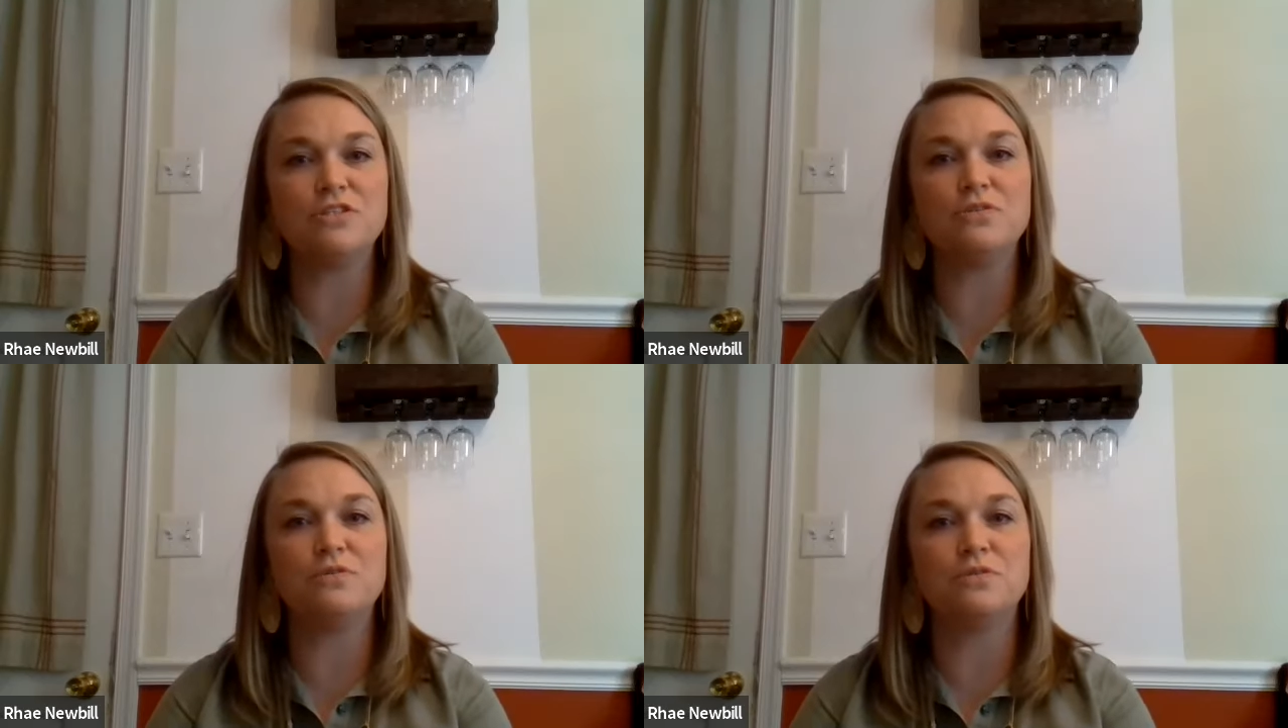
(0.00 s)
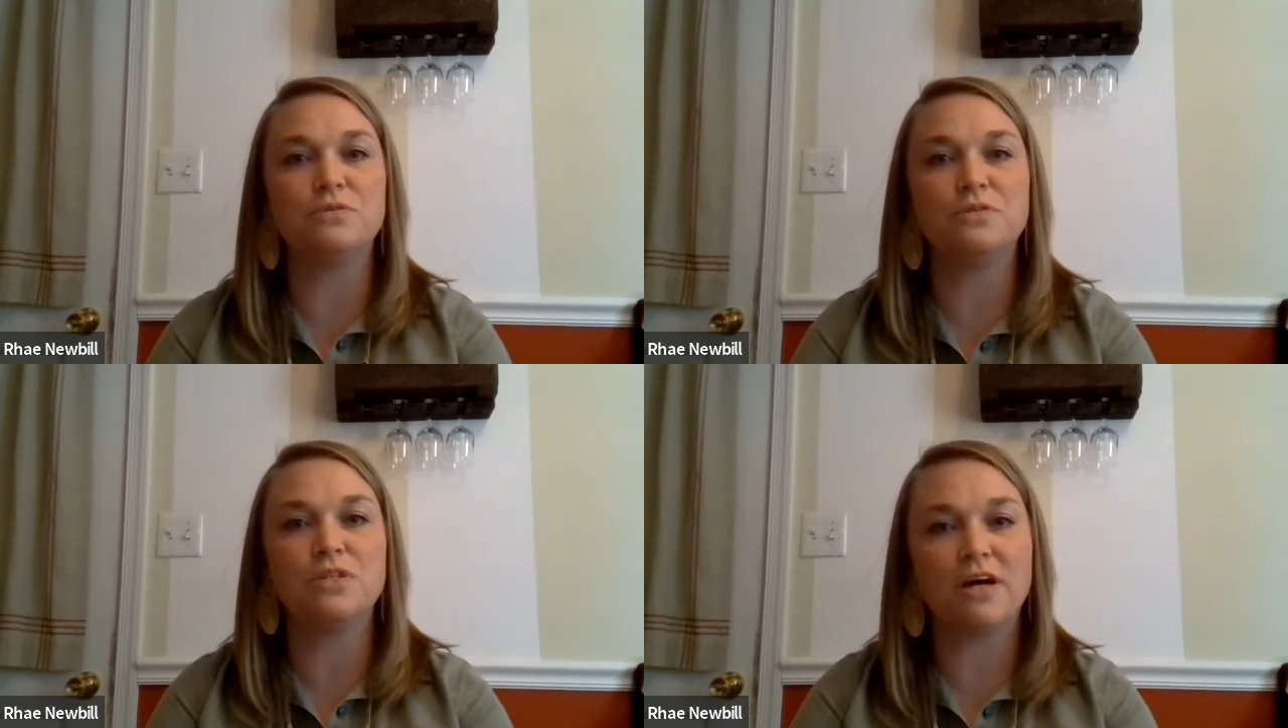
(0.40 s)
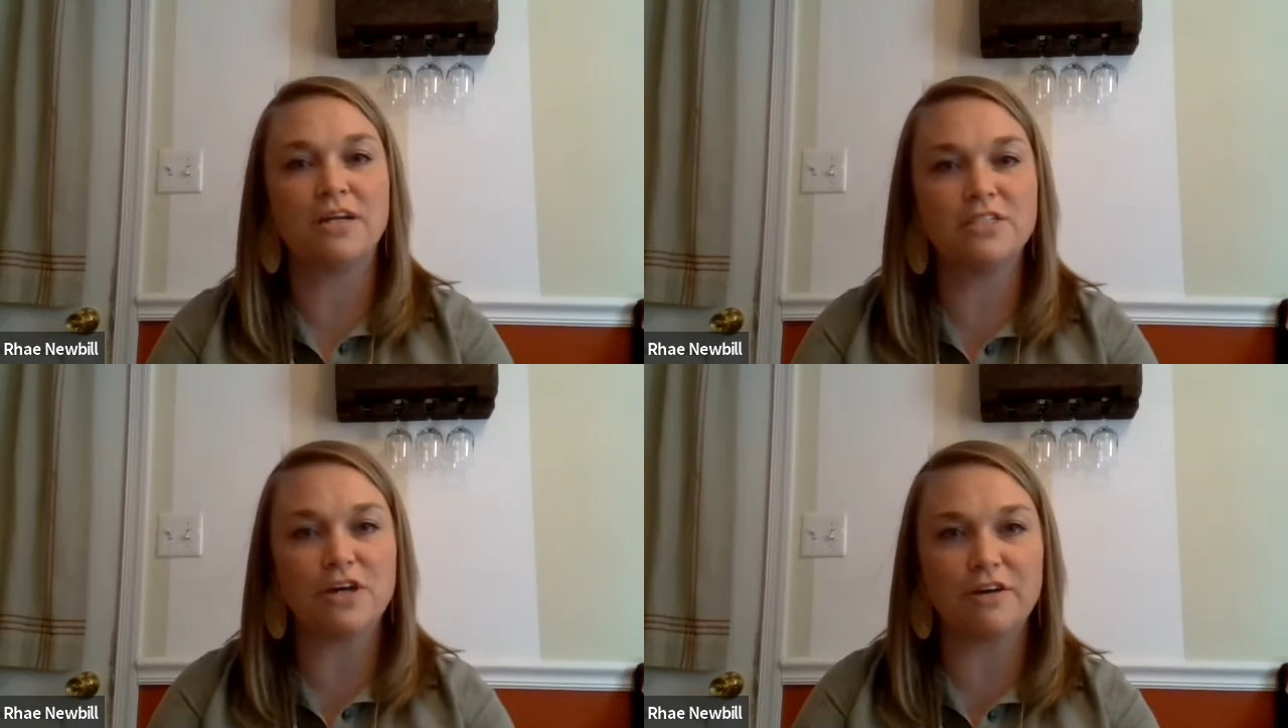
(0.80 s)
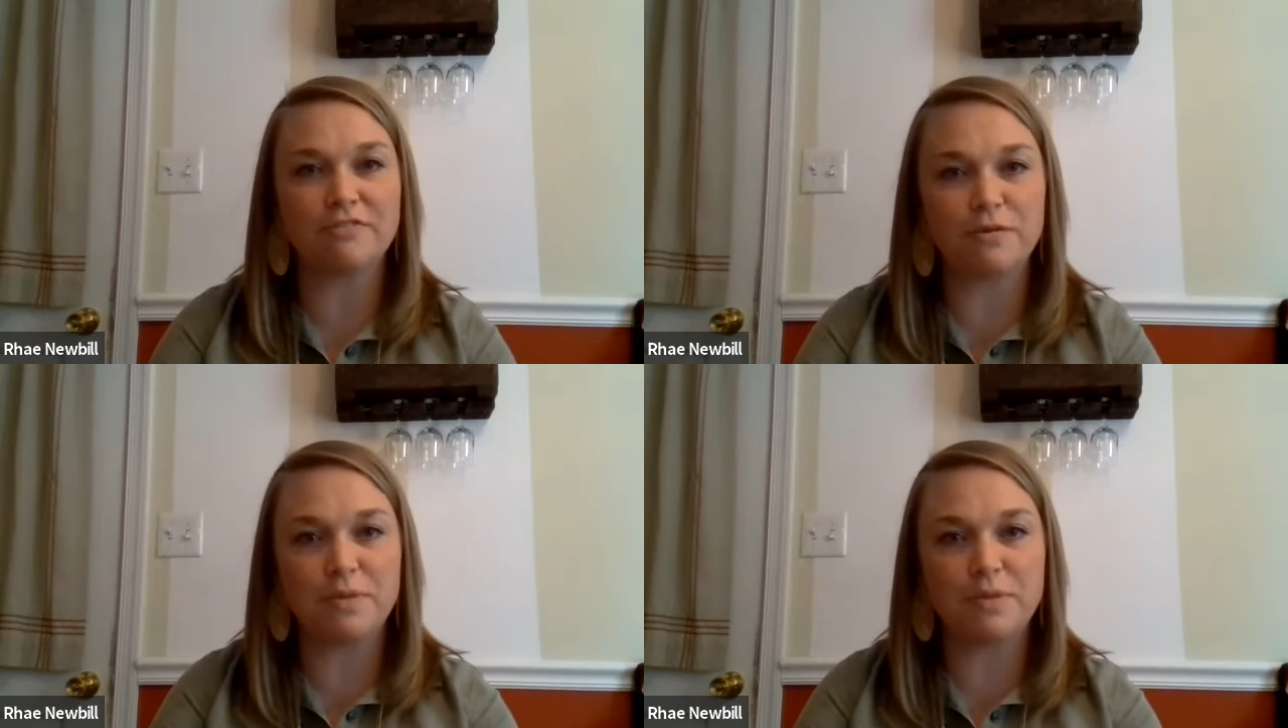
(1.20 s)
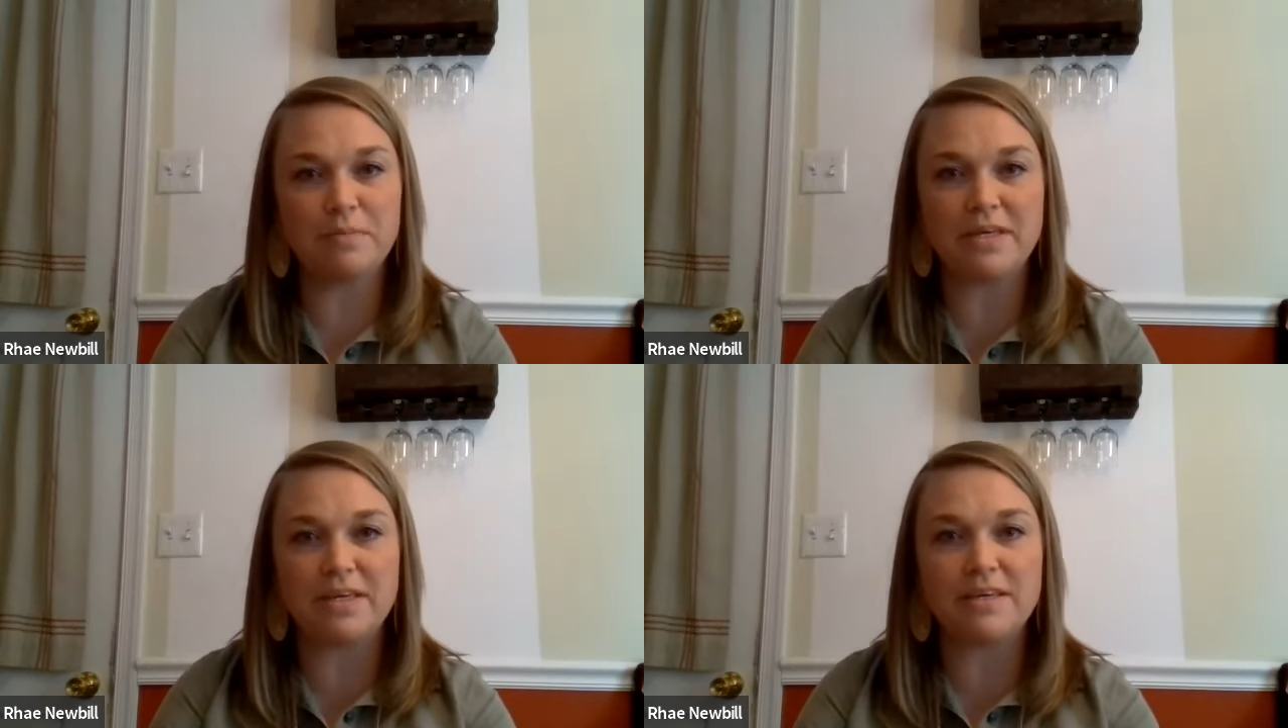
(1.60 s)
to don and doff our
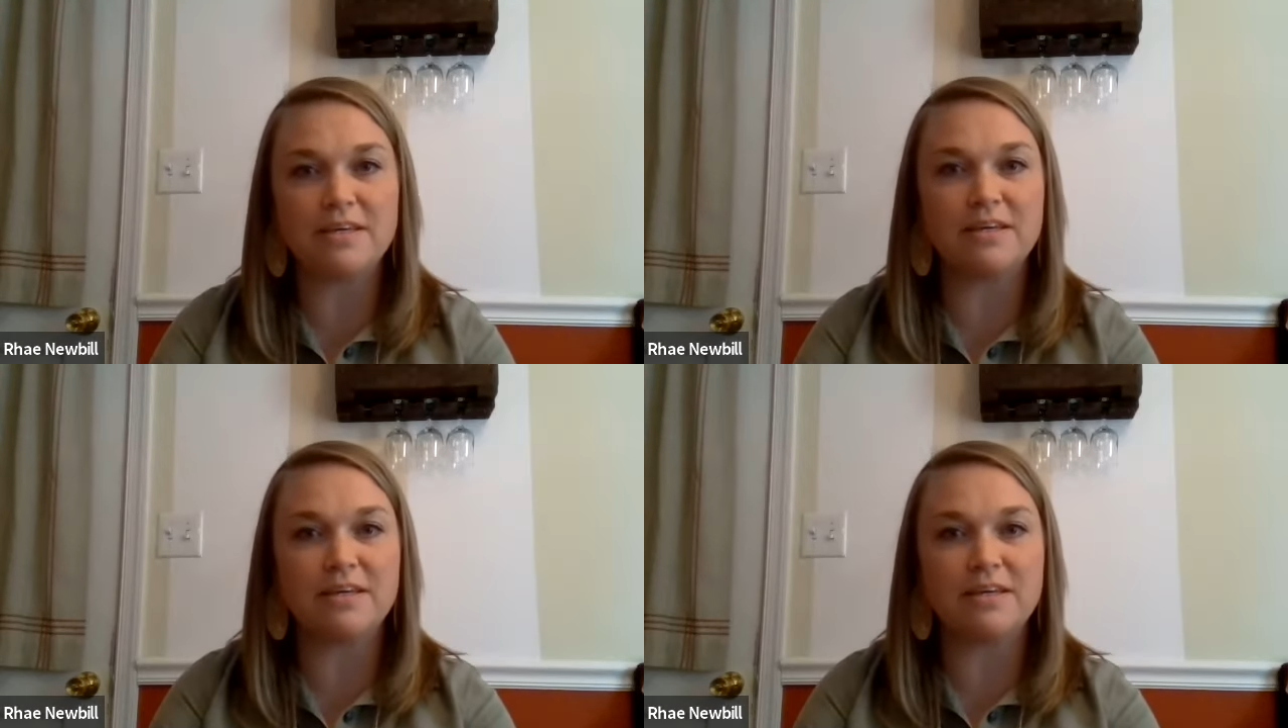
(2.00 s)
PPE